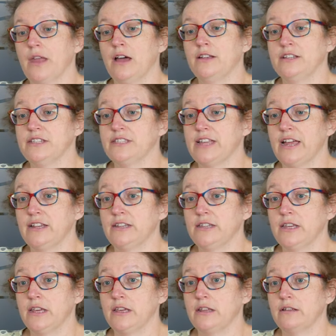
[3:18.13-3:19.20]

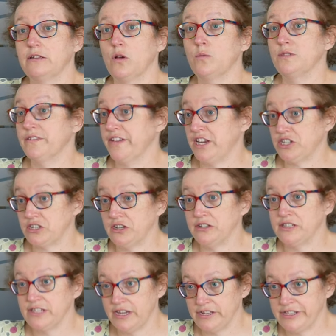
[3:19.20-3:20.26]
understanding observation
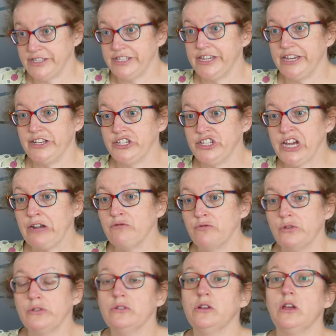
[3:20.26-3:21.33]
uncertainty in
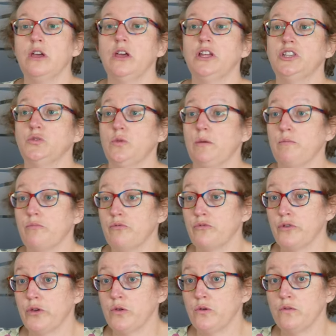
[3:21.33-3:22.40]
general to
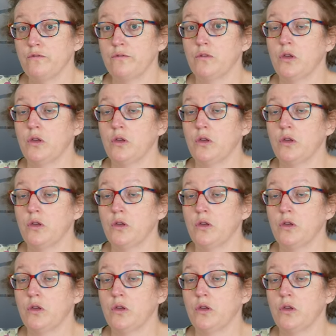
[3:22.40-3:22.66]
improve